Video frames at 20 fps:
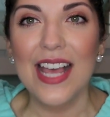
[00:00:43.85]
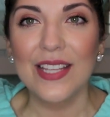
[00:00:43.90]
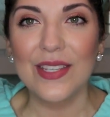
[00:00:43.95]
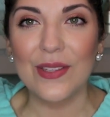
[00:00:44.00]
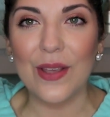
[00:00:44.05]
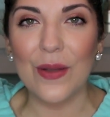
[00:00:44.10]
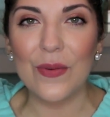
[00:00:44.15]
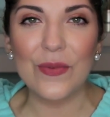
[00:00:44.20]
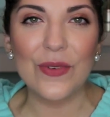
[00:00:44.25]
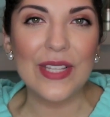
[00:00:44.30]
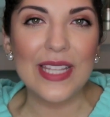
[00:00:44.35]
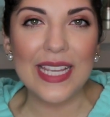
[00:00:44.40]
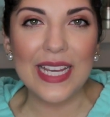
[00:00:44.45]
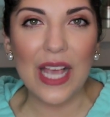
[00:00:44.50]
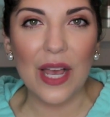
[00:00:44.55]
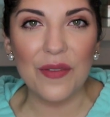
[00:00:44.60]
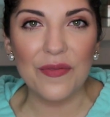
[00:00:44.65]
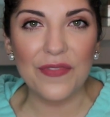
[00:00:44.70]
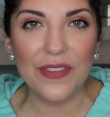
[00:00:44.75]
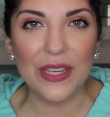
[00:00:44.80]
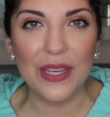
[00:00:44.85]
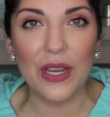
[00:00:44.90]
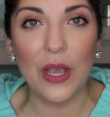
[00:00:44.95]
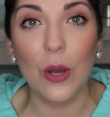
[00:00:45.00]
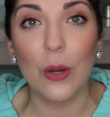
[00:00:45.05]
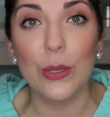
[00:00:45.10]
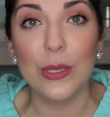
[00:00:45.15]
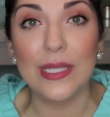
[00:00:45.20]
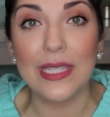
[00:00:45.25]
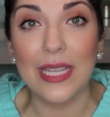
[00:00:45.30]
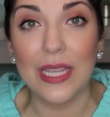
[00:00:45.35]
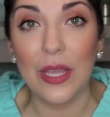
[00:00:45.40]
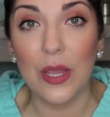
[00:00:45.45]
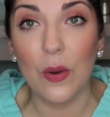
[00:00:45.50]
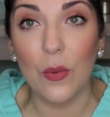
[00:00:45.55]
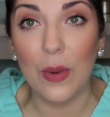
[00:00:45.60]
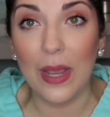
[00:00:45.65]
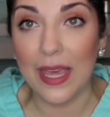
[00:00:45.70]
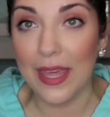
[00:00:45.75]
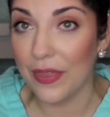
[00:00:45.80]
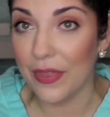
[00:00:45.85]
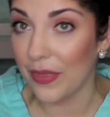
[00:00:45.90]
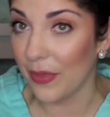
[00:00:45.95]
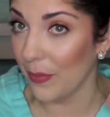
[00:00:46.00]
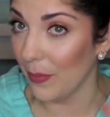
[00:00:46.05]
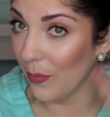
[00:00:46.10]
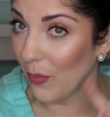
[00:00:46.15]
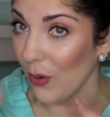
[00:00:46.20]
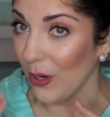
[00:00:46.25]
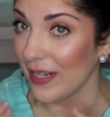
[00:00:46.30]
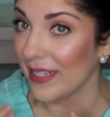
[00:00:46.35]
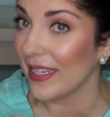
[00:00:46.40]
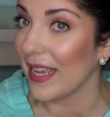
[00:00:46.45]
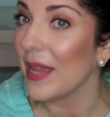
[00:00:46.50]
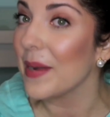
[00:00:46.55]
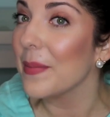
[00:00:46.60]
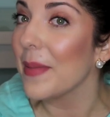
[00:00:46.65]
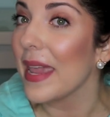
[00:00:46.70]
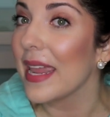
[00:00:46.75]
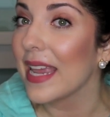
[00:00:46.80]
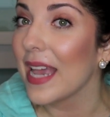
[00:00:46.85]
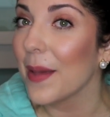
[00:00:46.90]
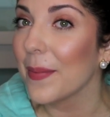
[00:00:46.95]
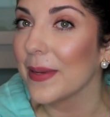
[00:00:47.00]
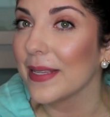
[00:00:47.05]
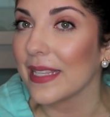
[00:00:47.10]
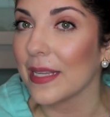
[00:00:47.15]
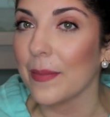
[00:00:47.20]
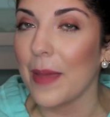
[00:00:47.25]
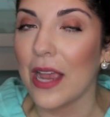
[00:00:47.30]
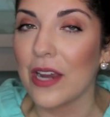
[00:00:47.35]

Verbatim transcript: so I'm really comfy and cozy with more done makeup because I'm